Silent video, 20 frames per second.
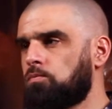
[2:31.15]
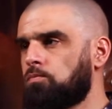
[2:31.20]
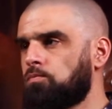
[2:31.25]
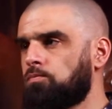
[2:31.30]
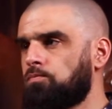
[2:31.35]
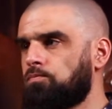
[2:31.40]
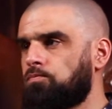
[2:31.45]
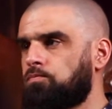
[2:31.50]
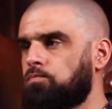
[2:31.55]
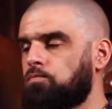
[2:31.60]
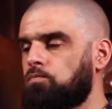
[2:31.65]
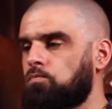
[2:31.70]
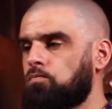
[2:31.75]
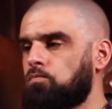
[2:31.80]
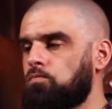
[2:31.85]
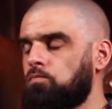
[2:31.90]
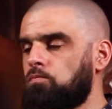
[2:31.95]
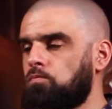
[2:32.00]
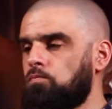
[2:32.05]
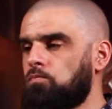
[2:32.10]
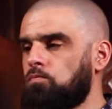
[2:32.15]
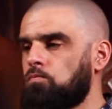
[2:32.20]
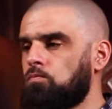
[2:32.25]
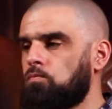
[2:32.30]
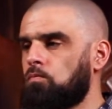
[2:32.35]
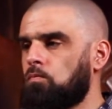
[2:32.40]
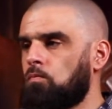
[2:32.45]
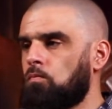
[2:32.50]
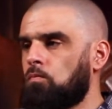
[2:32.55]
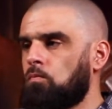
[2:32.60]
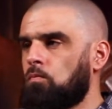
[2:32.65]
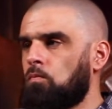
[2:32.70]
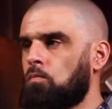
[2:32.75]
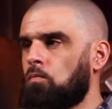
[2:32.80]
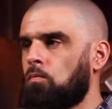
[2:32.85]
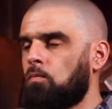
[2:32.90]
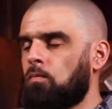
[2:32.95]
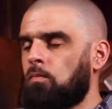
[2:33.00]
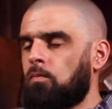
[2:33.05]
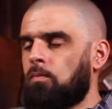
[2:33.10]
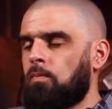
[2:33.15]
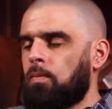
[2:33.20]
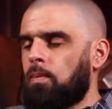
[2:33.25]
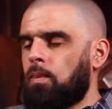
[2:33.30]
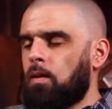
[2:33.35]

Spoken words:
Nobody speaks.